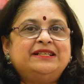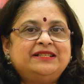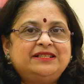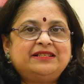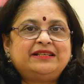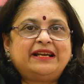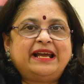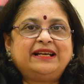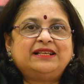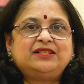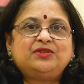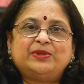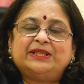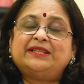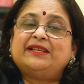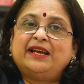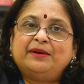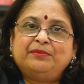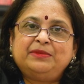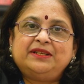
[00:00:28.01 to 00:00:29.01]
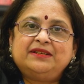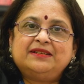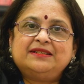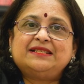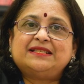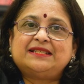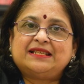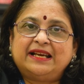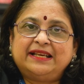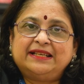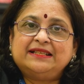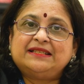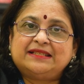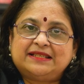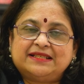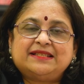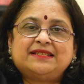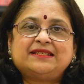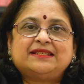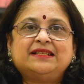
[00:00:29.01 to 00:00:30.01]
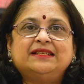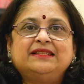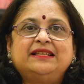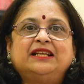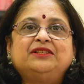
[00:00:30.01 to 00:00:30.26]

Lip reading: interact with eminent scientists